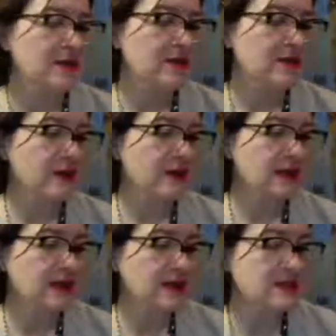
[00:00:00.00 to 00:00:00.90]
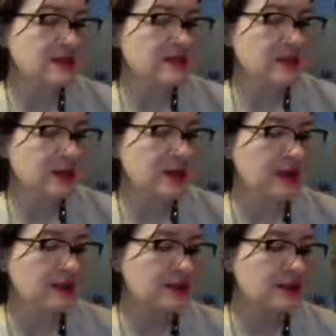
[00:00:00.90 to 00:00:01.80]
Felt like a nice
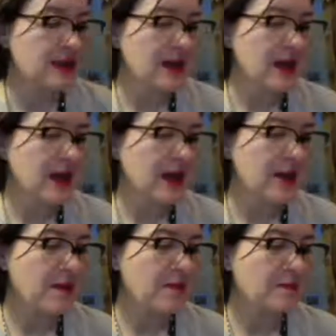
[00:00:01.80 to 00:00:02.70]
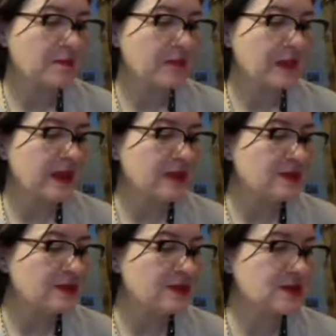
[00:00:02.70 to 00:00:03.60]
experience. Um,
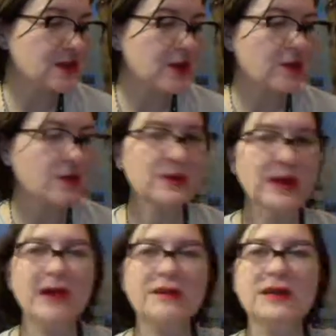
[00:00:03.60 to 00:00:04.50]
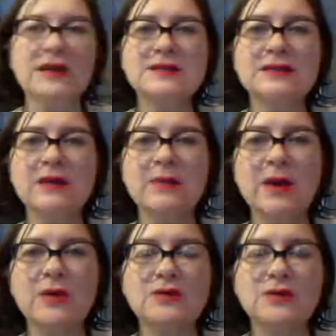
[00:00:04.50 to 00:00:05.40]
the nice thing
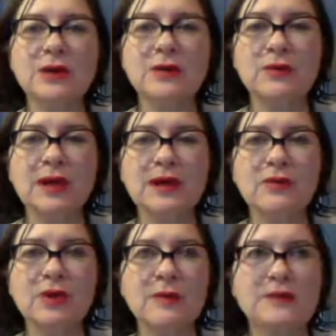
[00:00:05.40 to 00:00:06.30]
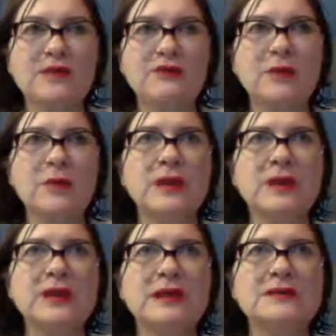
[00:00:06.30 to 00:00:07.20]
about doing a writing prompt every
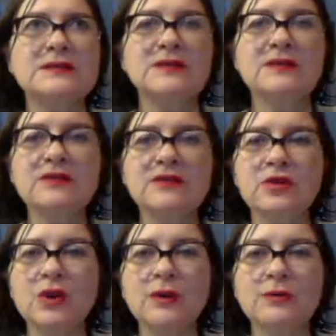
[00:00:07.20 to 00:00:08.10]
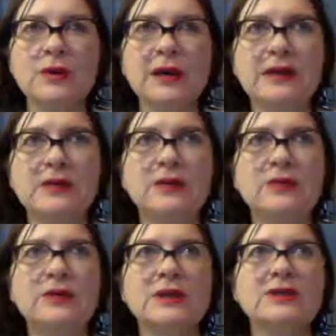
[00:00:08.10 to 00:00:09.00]
week is even if you're not a writer, it
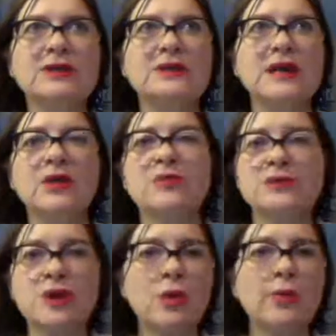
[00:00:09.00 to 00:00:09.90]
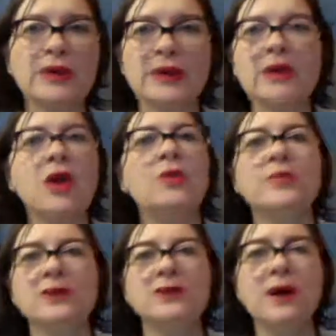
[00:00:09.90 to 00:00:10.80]
really just helps open
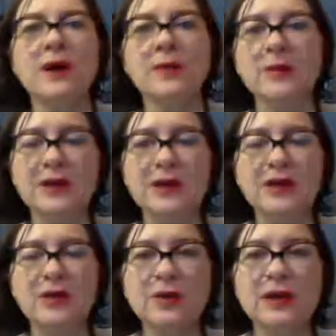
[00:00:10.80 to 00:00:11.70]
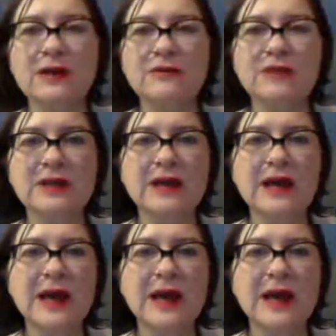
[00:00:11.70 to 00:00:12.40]
you up creatively.